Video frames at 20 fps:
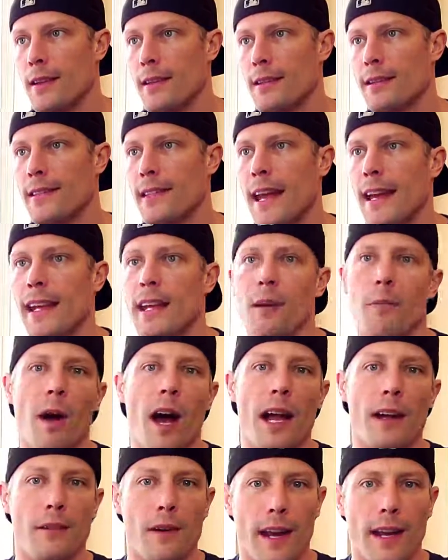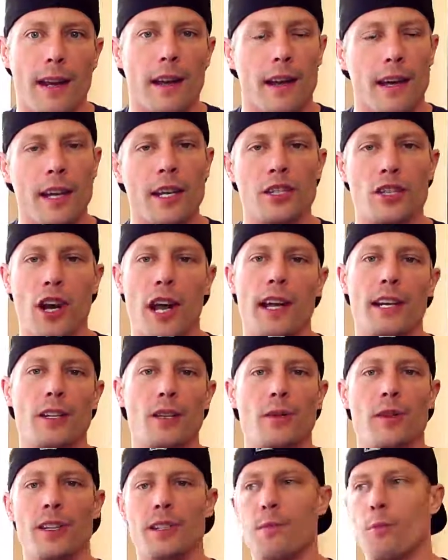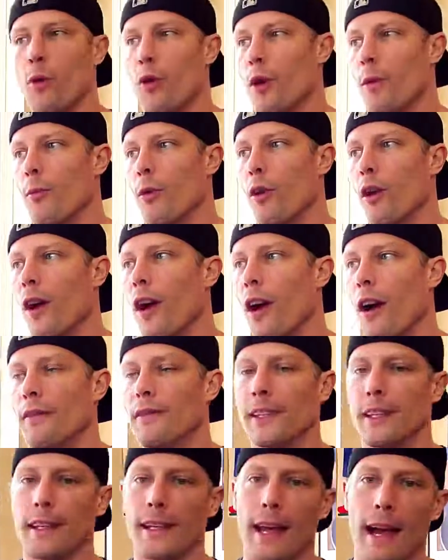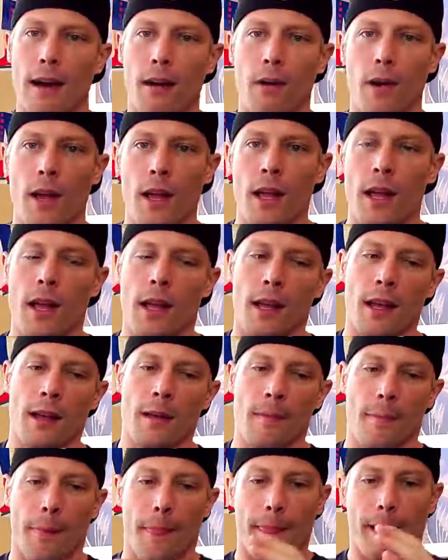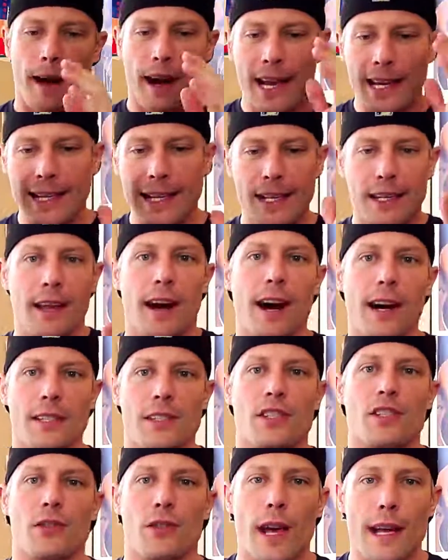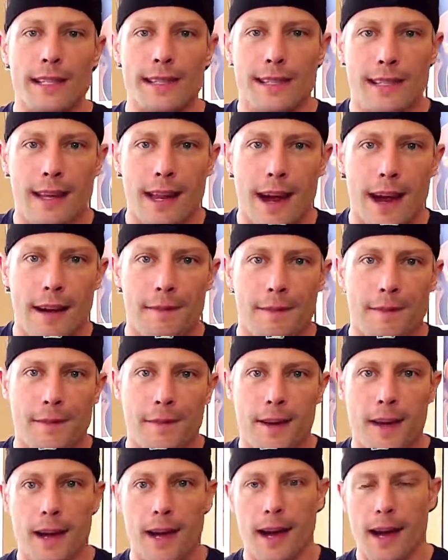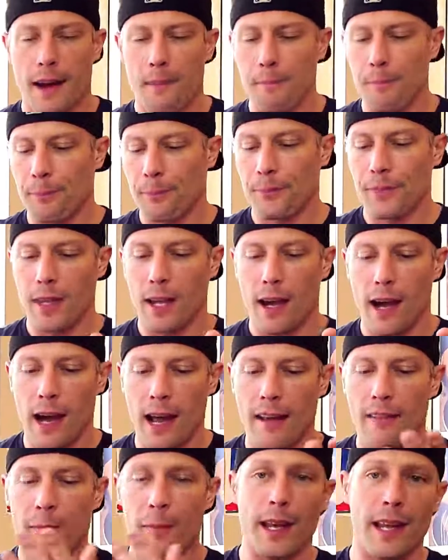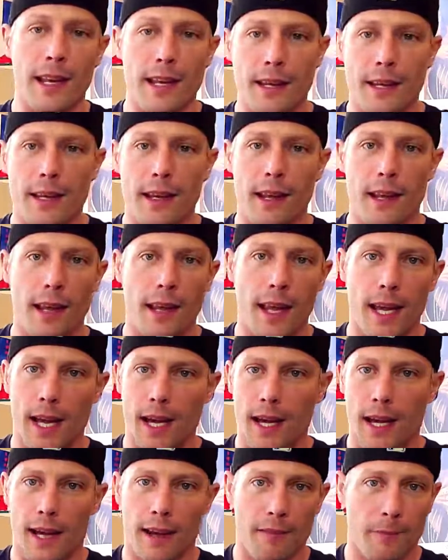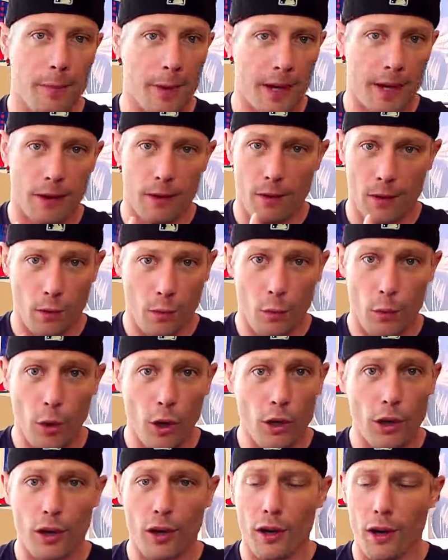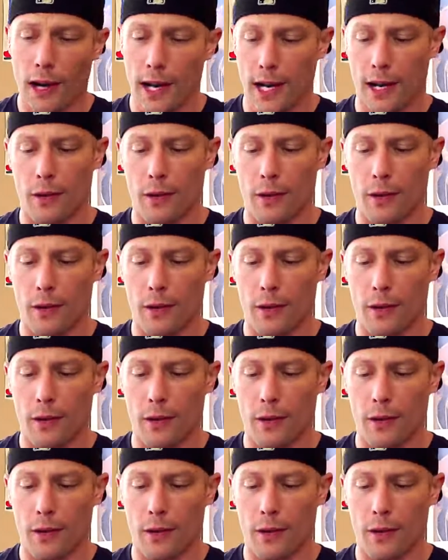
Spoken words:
setting your mind right. And I'm going to try and do this more and more often. Now, I cannot stress enough. I have been a worker.